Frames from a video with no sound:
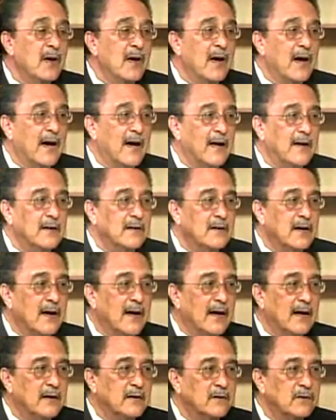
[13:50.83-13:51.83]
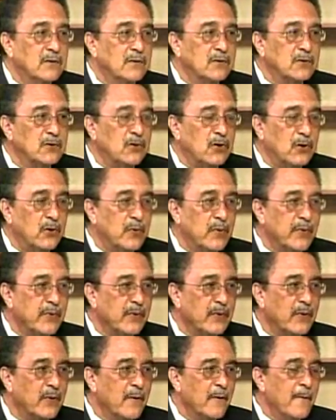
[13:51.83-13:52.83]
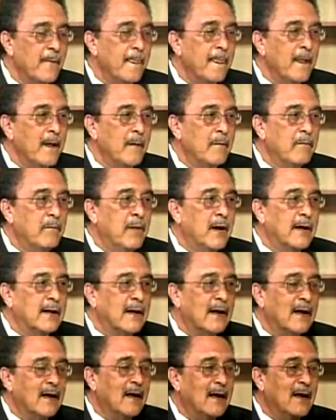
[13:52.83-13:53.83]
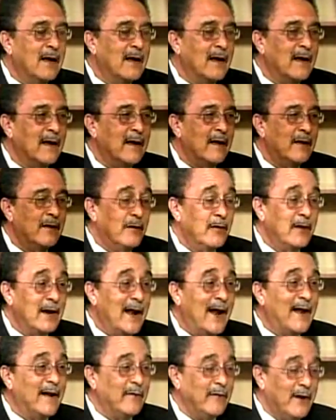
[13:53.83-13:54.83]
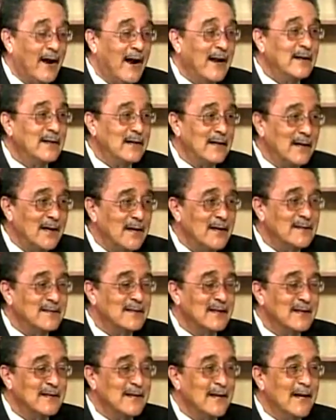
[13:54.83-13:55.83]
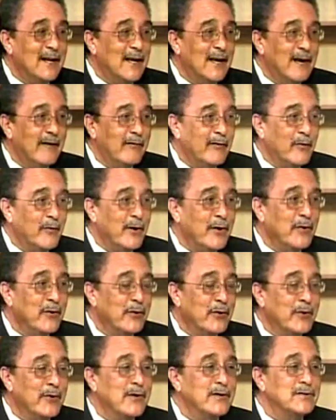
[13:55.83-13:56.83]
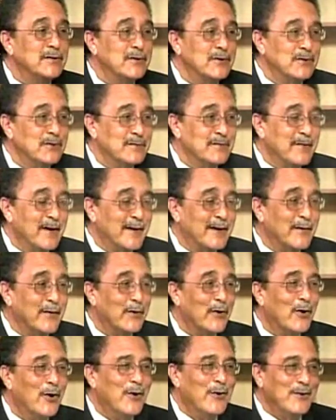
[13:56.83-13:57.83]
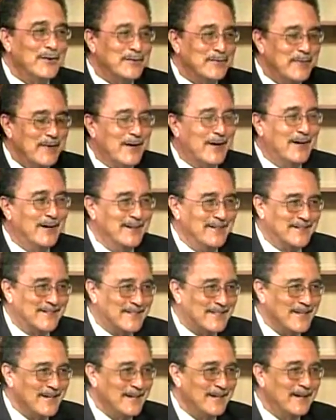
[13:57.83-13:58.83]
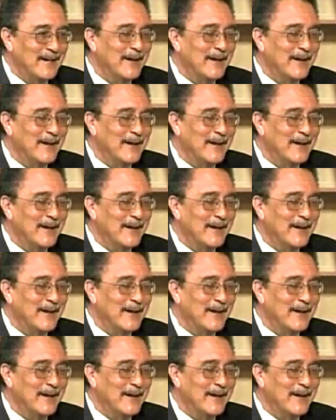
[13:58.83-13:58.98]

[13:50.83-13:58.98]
and to talk with you. But the reality is that nearly everywhere you're going to introduce VAT, there will always be concern